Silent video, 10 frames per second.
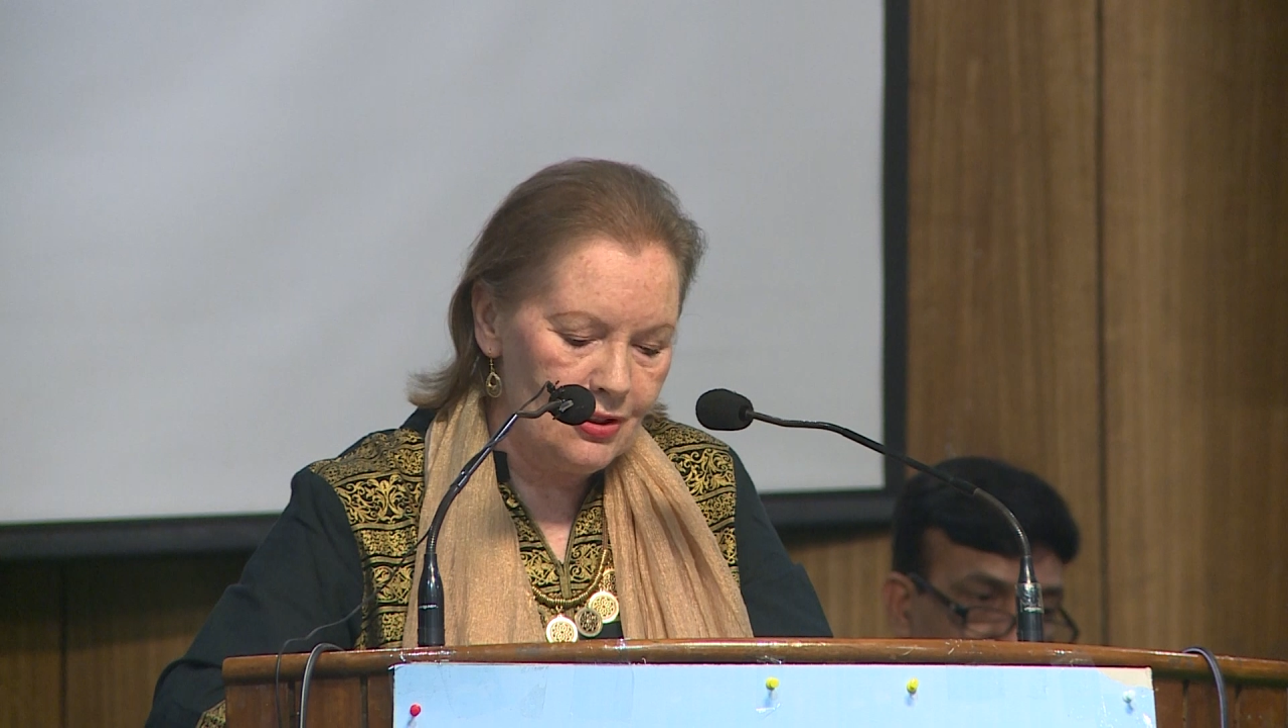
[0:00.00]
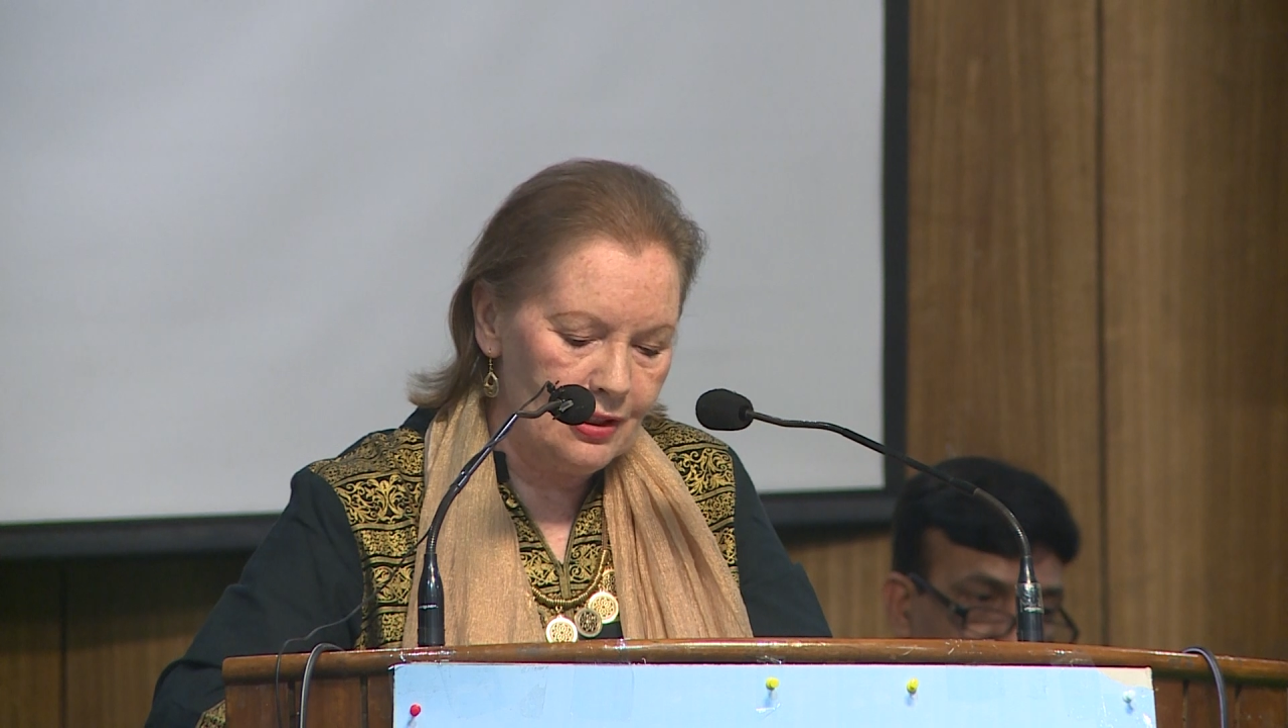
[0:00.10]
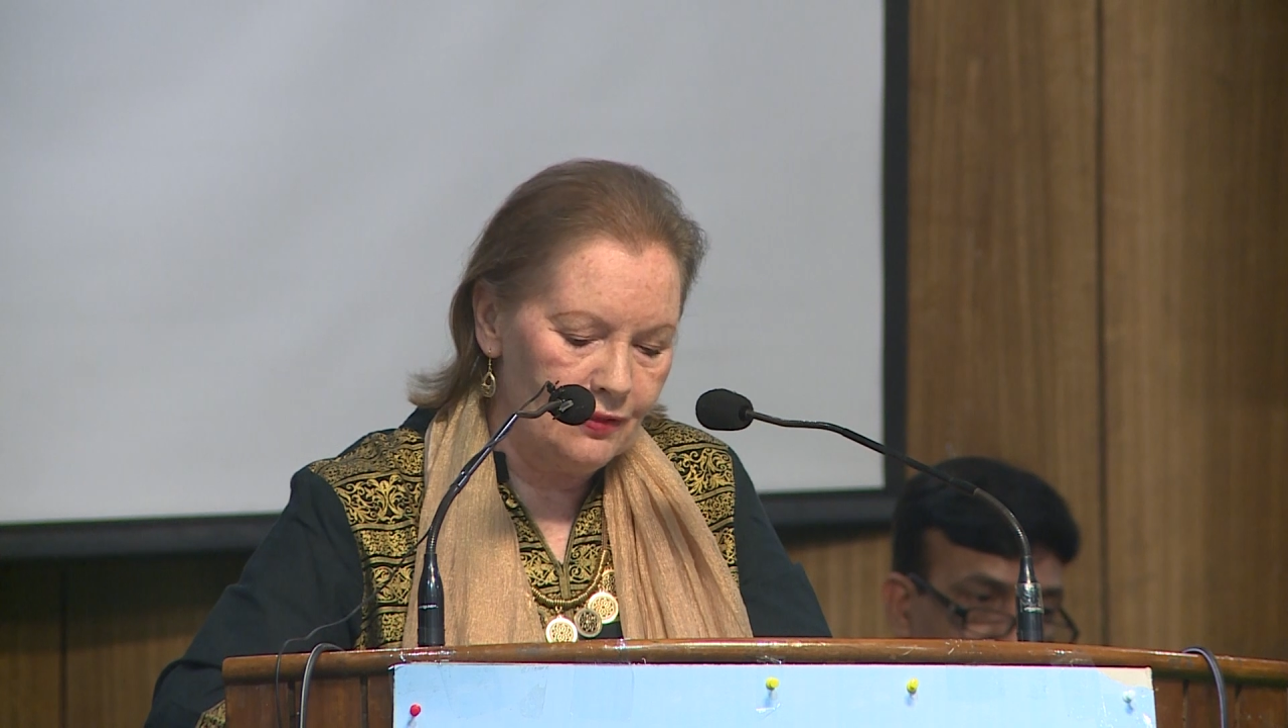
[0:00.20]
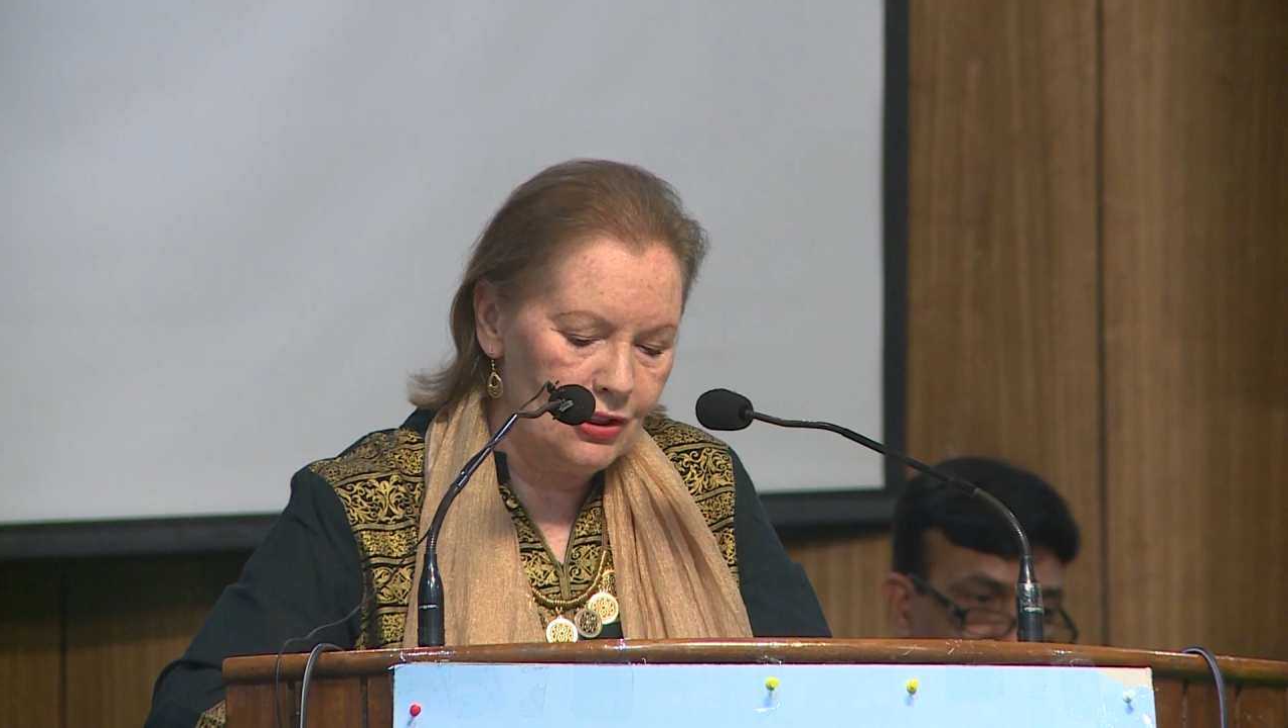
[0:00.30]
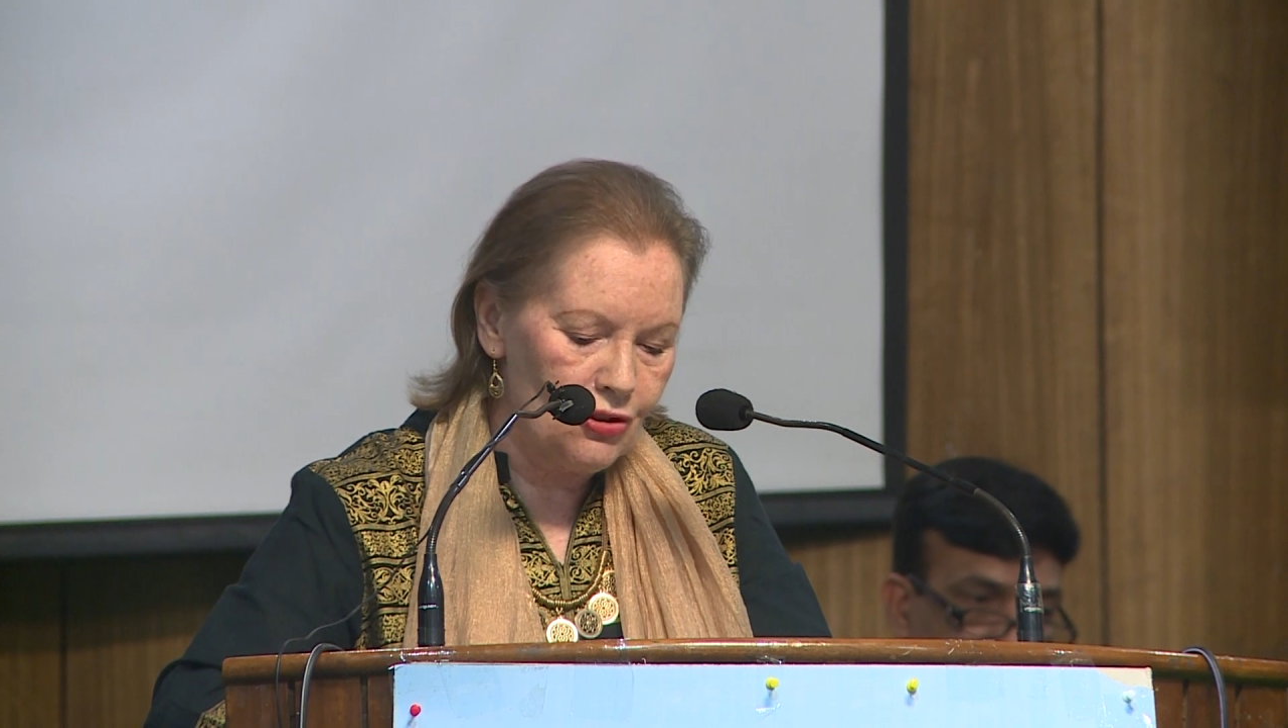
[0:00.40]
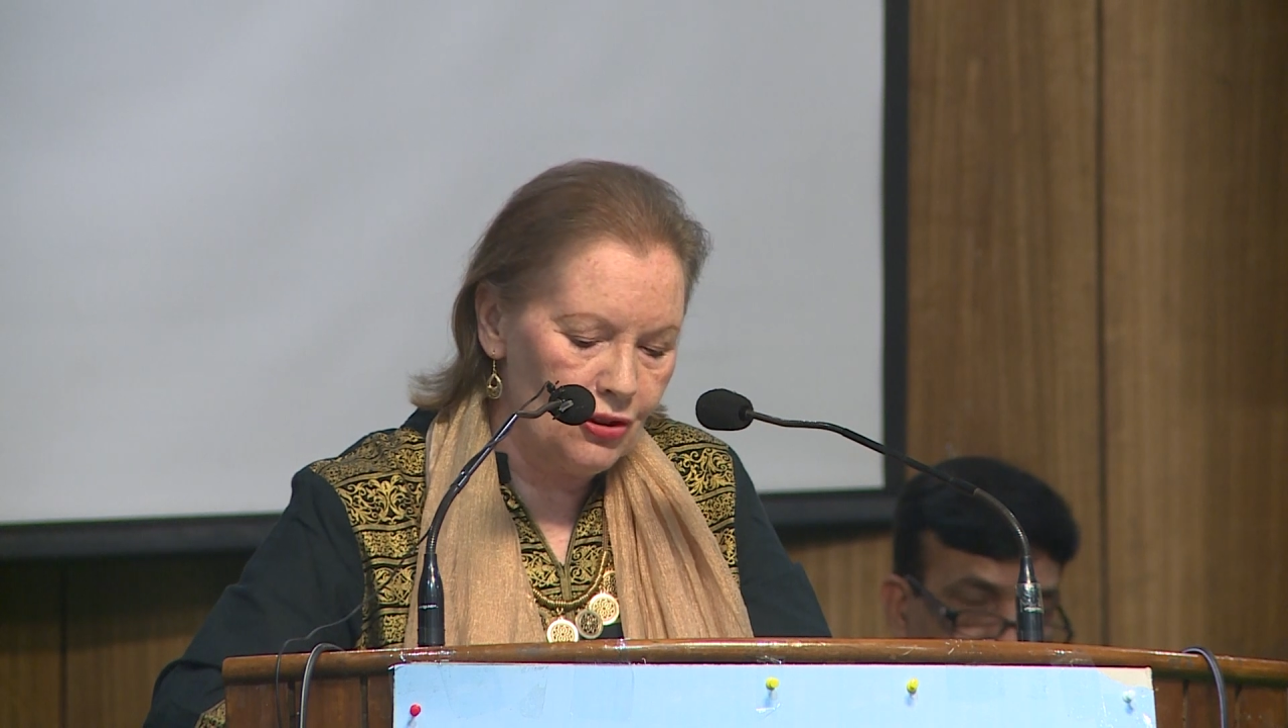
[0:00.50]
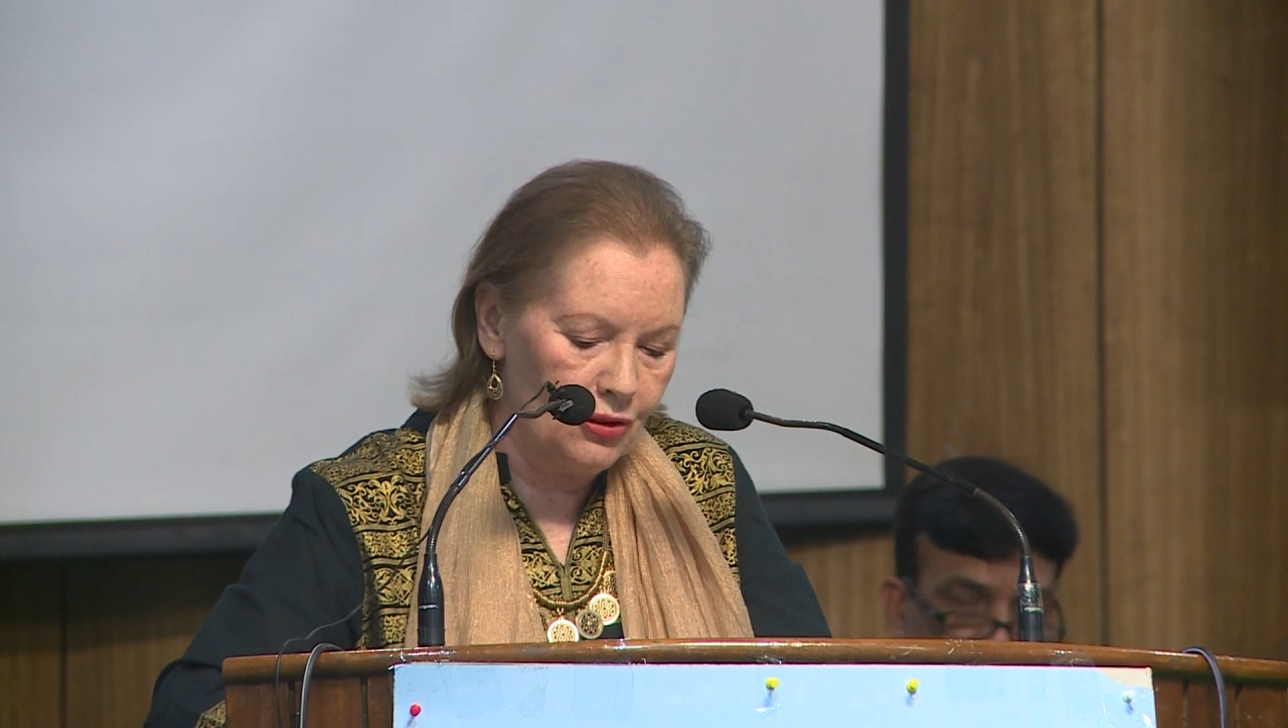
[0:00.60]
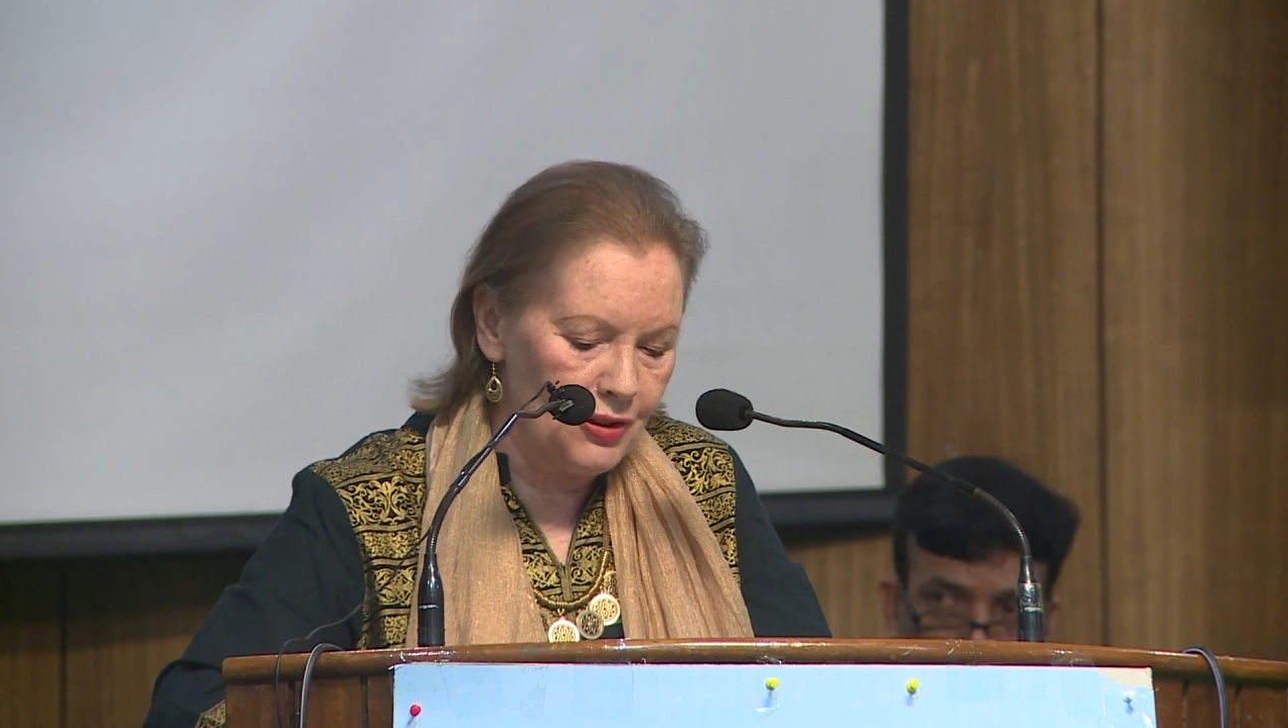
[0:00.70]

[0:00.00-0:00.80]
TV show